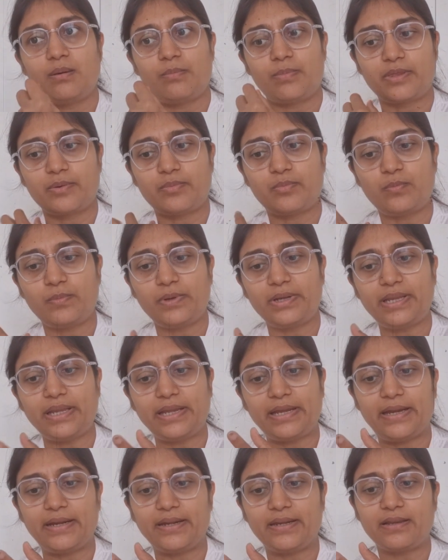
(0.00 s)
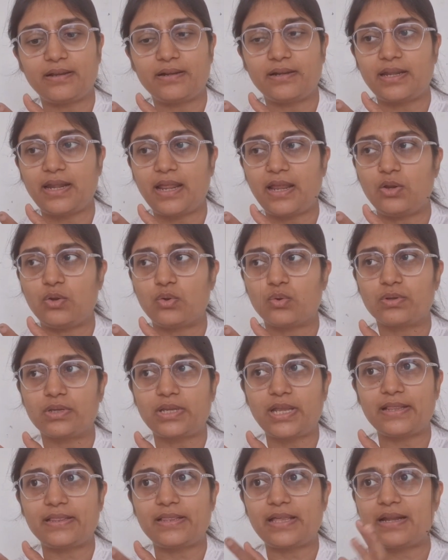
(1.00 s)
But the moment I entered and I
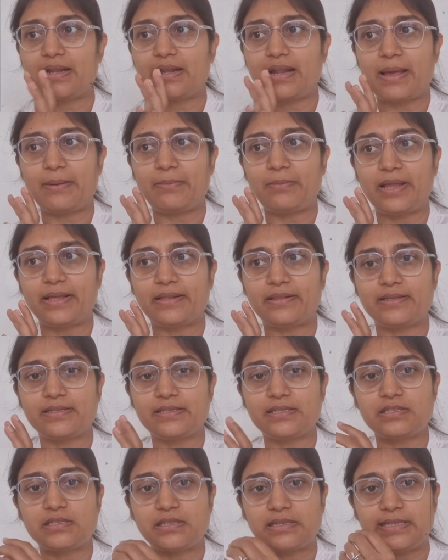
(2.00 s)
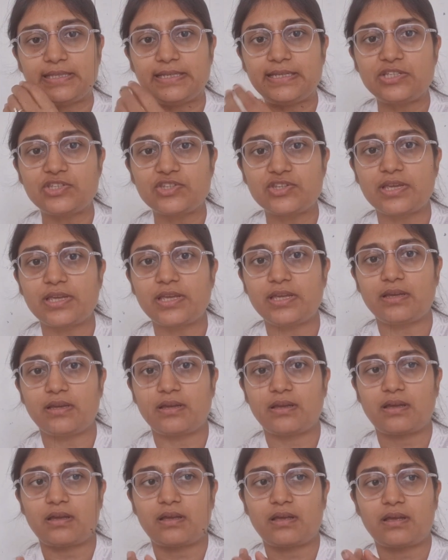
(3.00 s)
looked at that, and I'm like, this is leeching